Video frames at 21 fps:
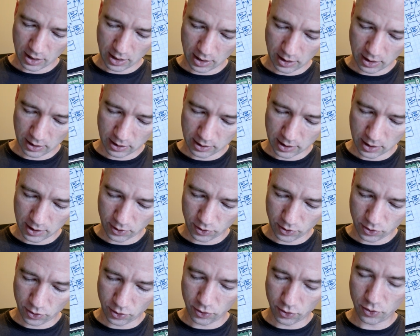He's down
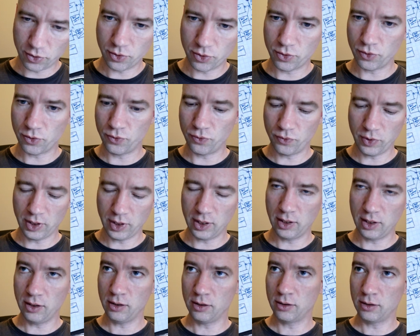to
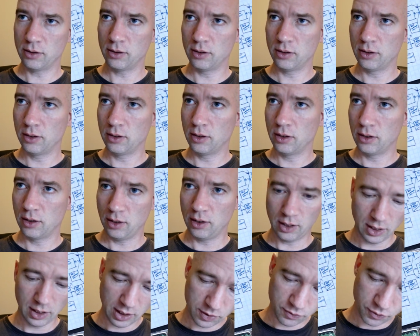3.
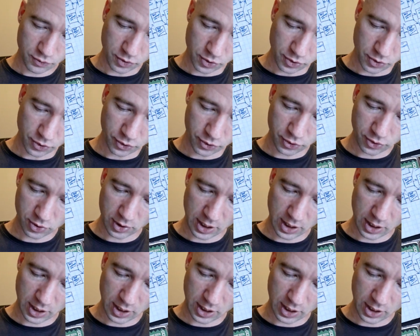He rolls